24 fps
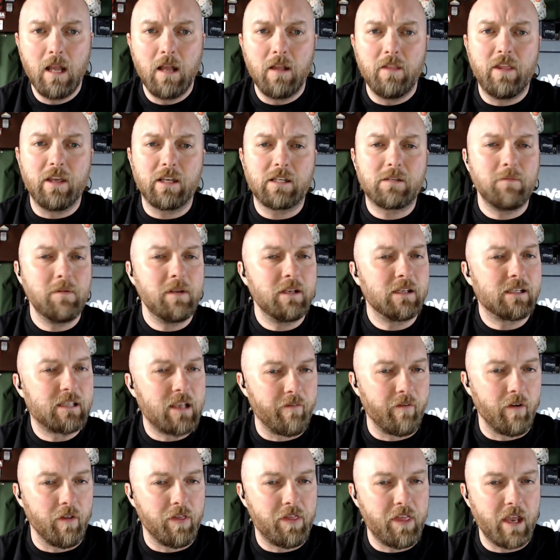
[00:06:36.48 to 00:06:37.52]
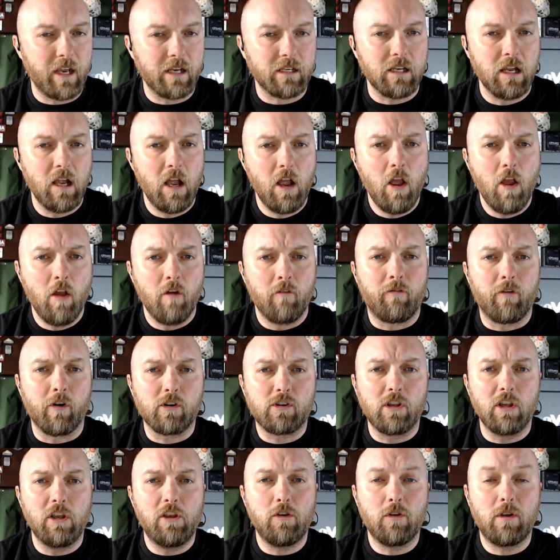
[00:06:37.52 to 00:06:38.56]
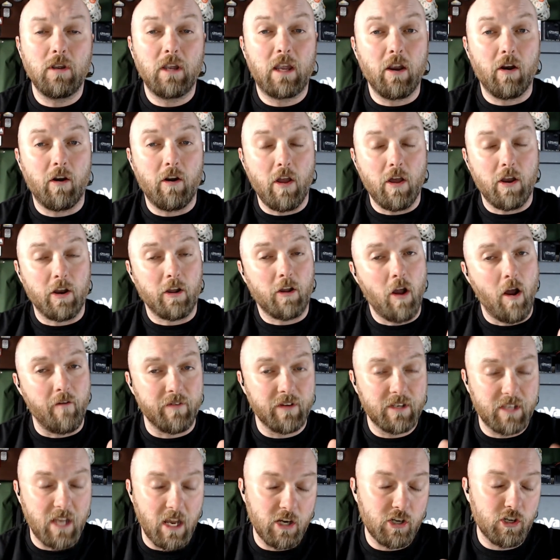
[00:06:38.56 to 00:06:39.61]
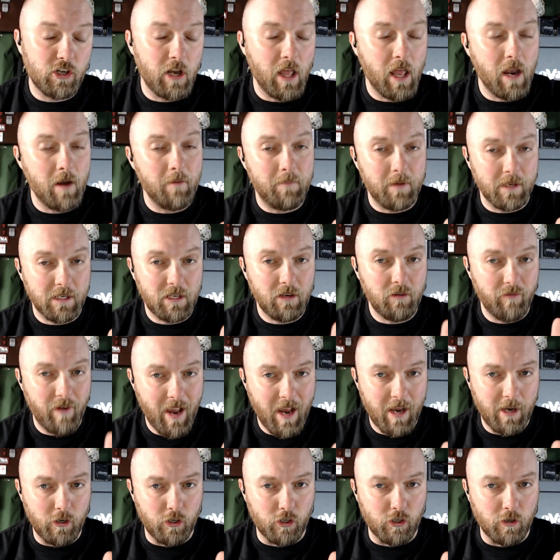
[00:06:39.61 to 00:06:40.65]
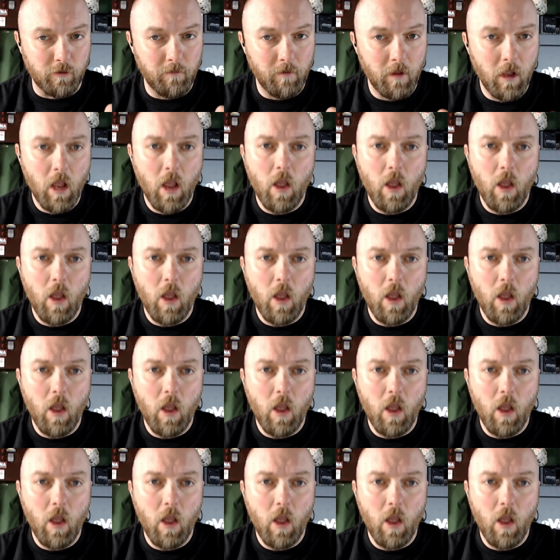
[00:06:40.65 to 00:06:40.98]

This means several things. Firstly, you can carry on a conversation at a busy range.